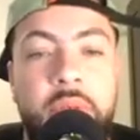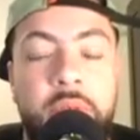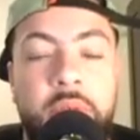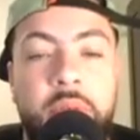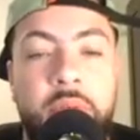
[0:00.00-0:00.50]

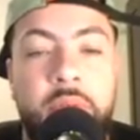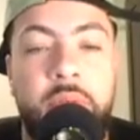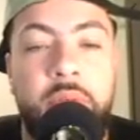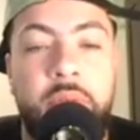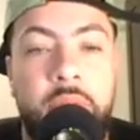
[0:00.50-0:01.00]

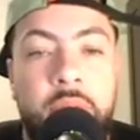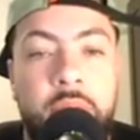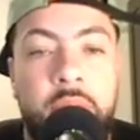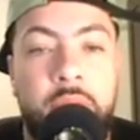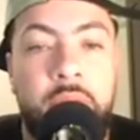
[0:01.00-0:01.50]

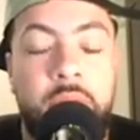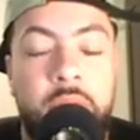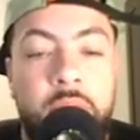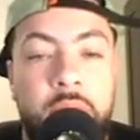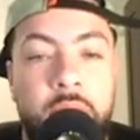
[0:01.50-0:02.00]

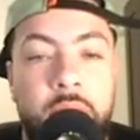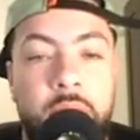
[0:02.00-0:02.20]
(silent)